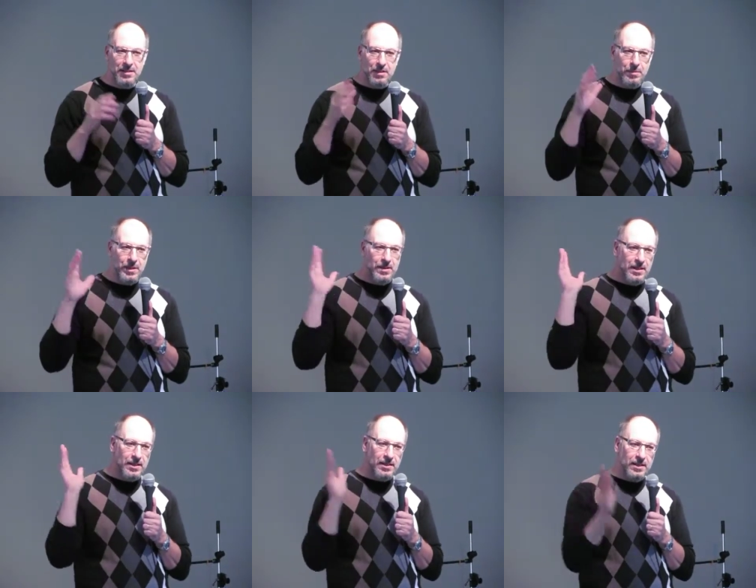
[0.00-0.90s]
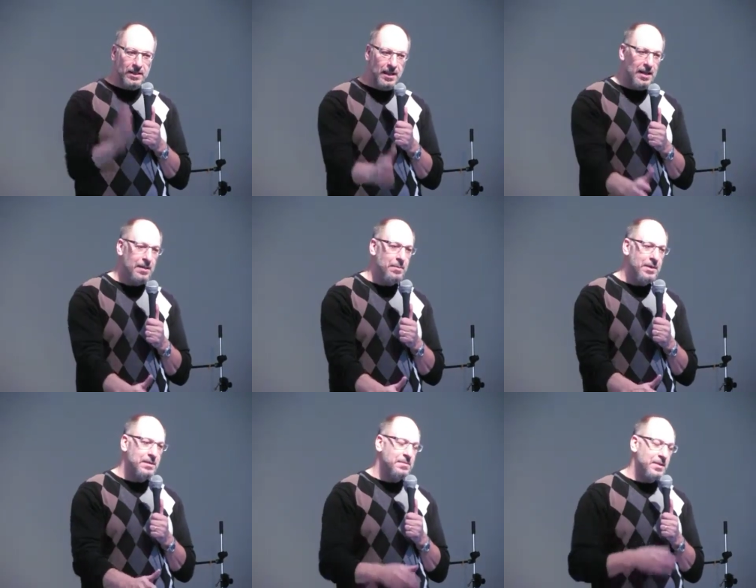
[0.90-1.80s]
telling me that Nick came,
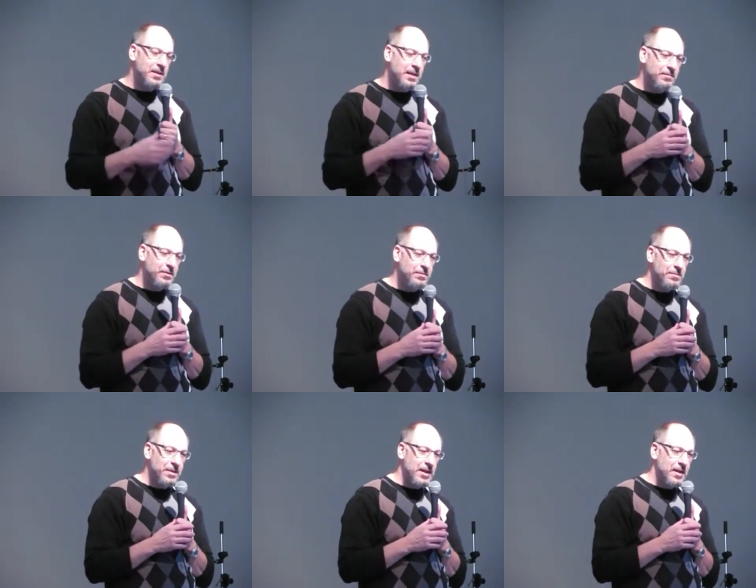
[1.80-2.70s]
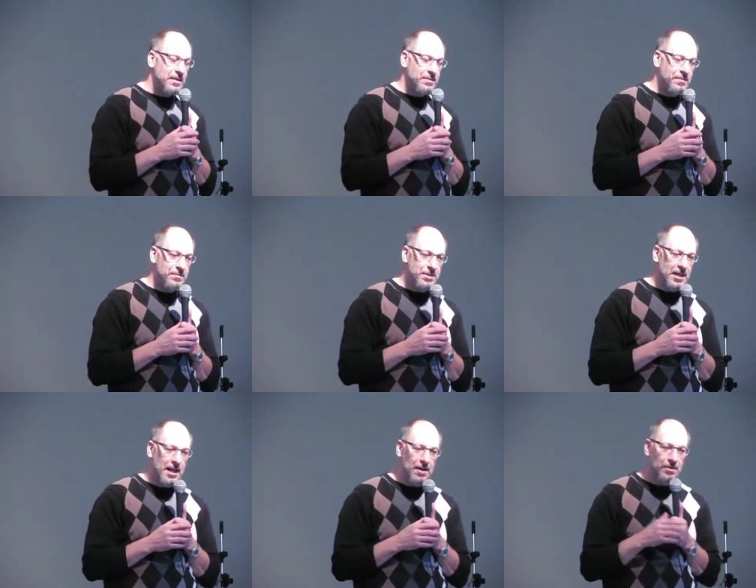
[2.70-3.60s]
I said, my nephew from, from
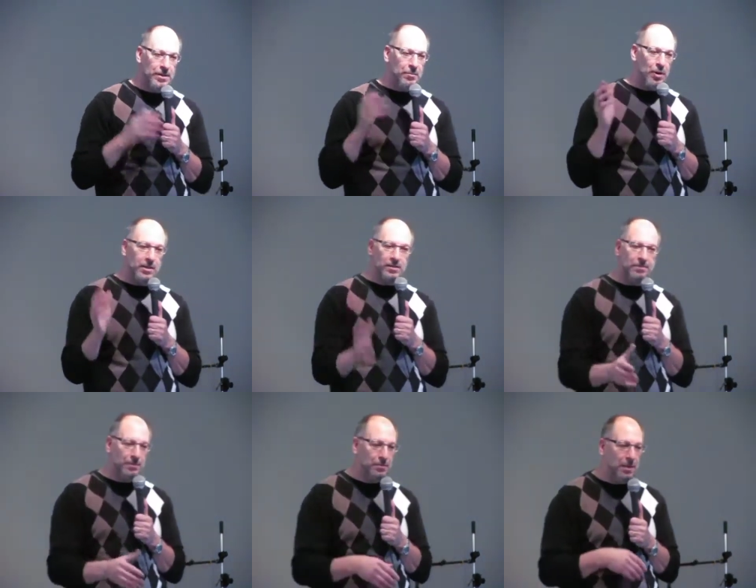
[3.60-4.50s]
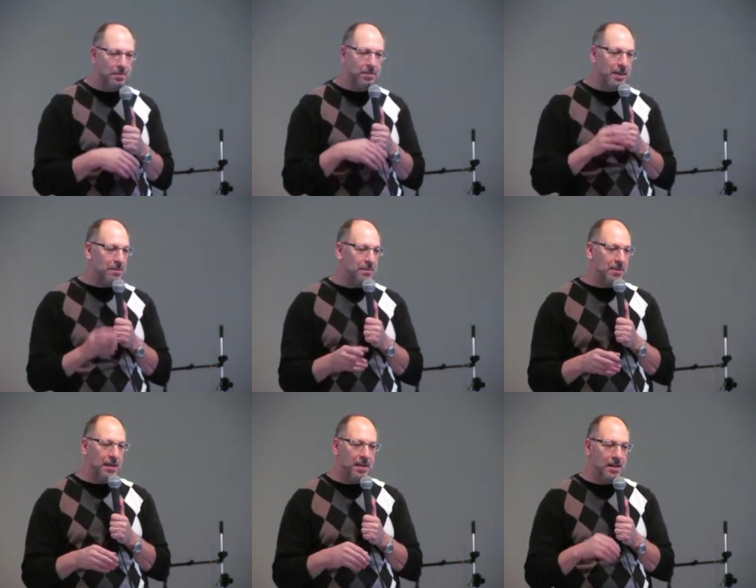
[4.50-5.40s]
Chicago, and he brought the flu up, blah, blah,
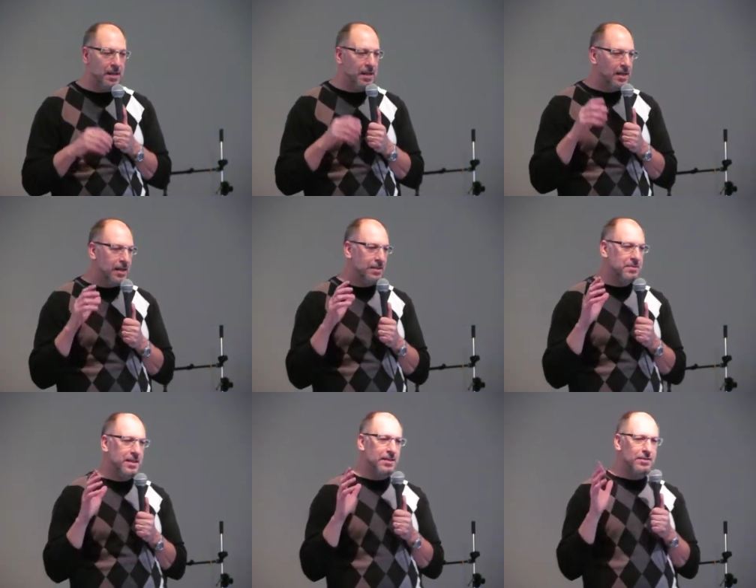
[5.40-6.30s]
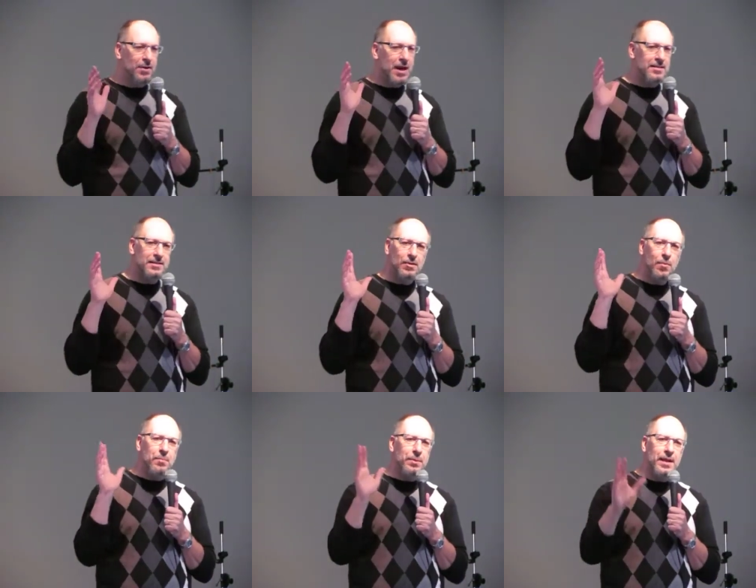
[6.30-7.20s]
blah. And it was like, don't, I said,
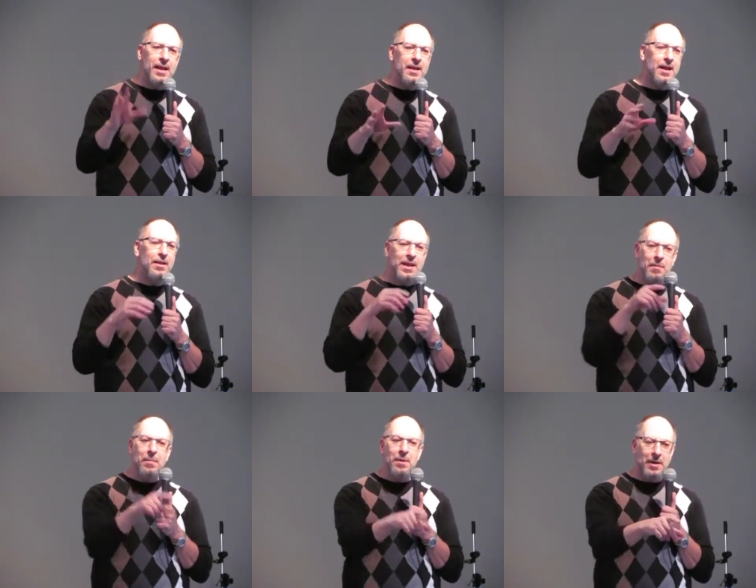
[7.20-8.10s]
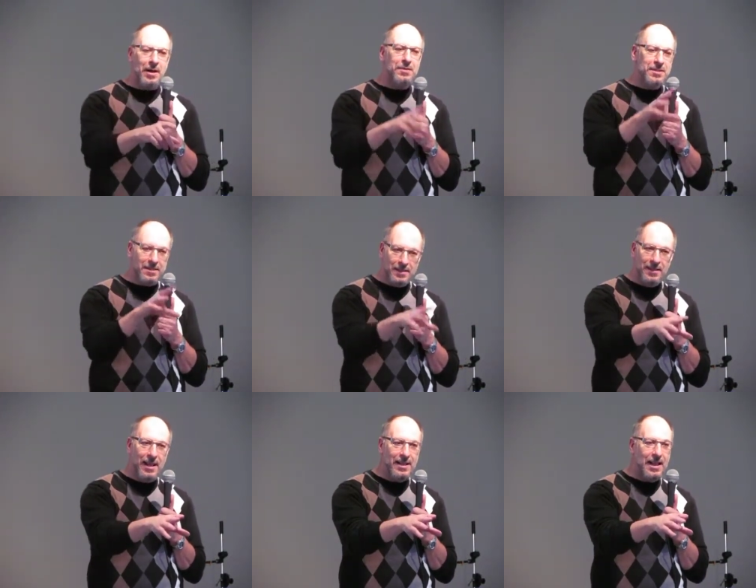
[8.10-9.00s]
don't blame, I remember, I was
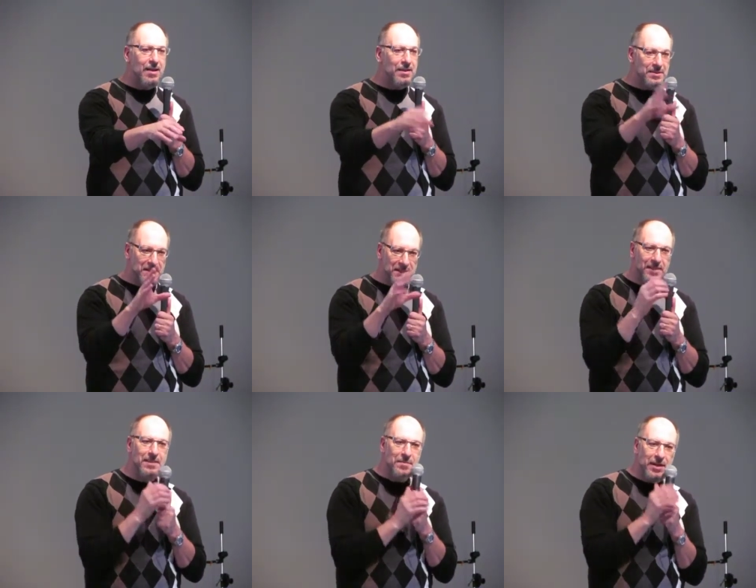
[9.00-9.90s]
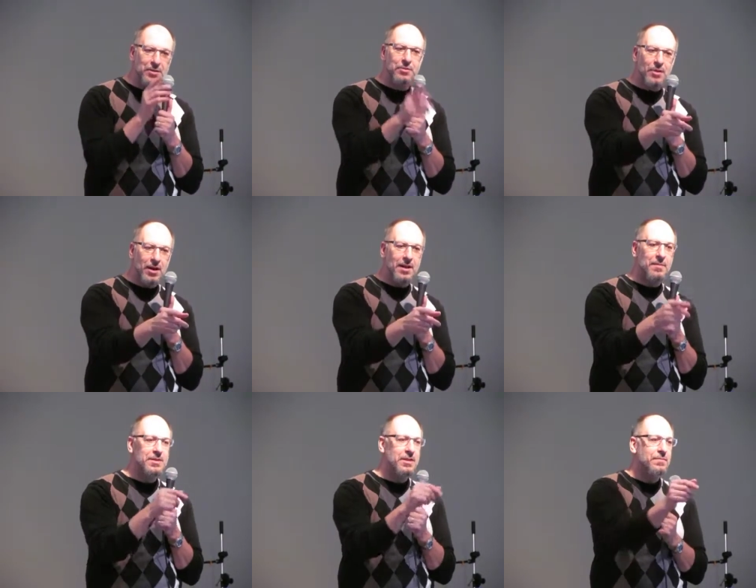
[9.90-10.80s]
laying down, I was in the bed, you were talking on
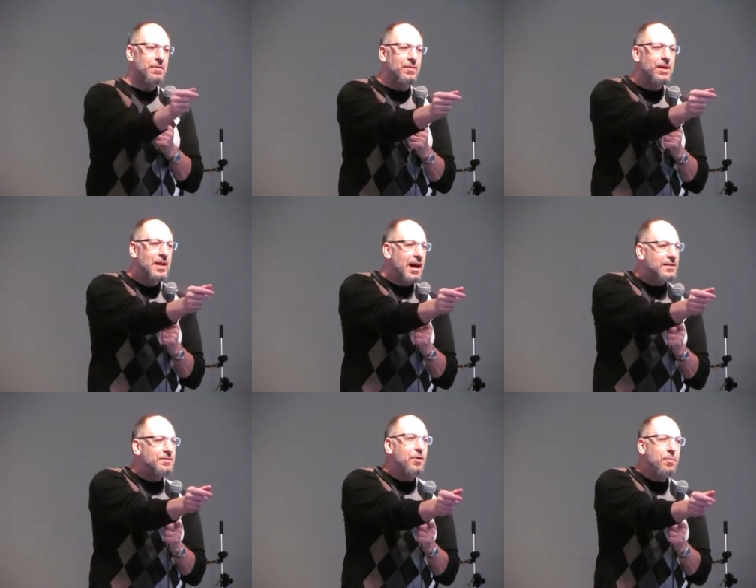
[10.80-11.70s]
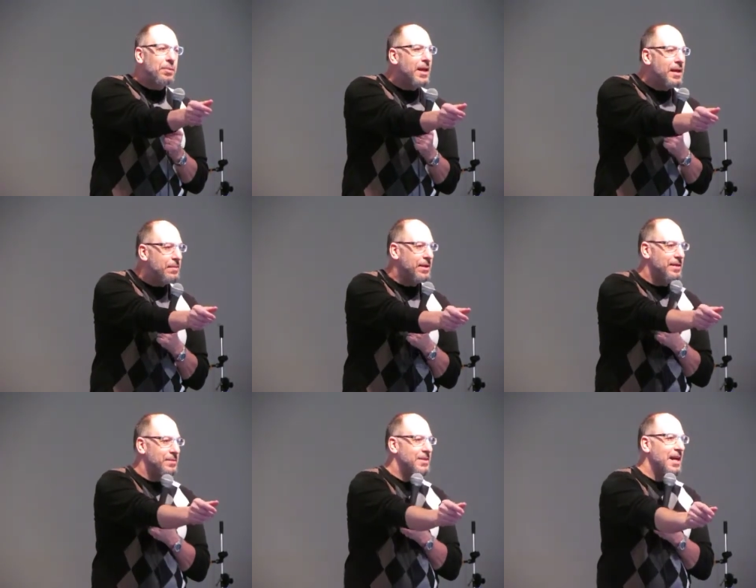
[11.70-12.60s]
my cell phone. I said, don't blame him,
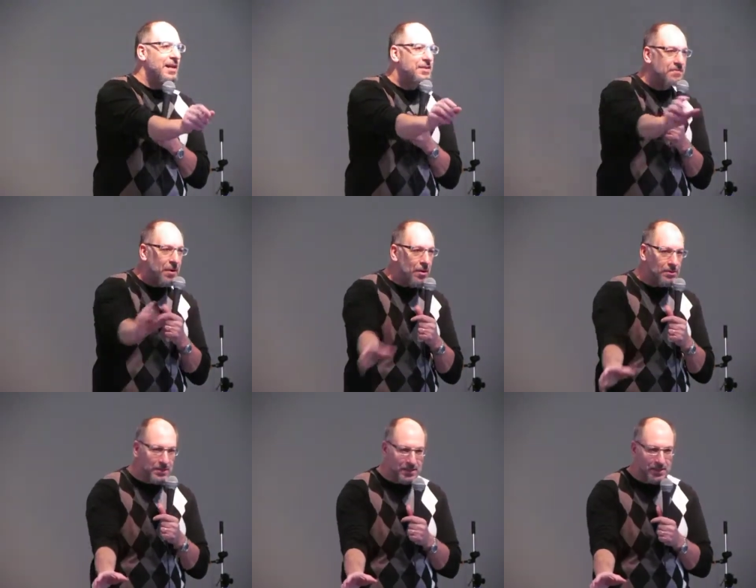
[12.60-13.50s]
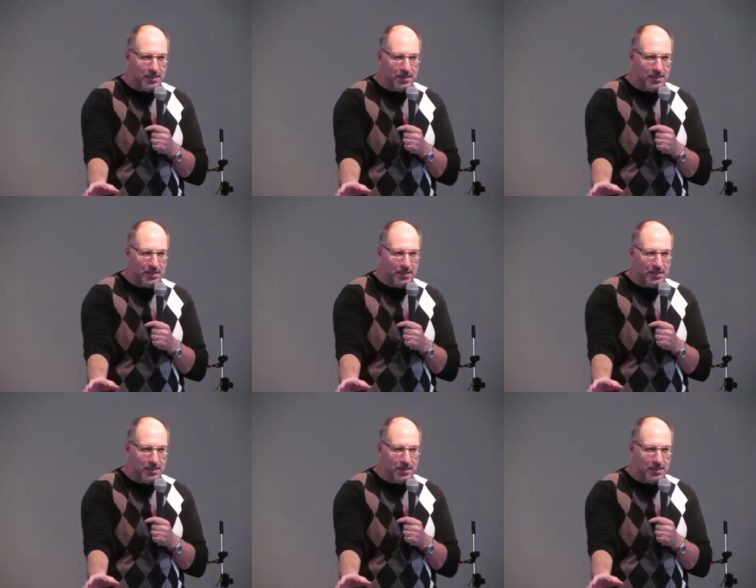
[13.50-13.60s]
it's not his fault,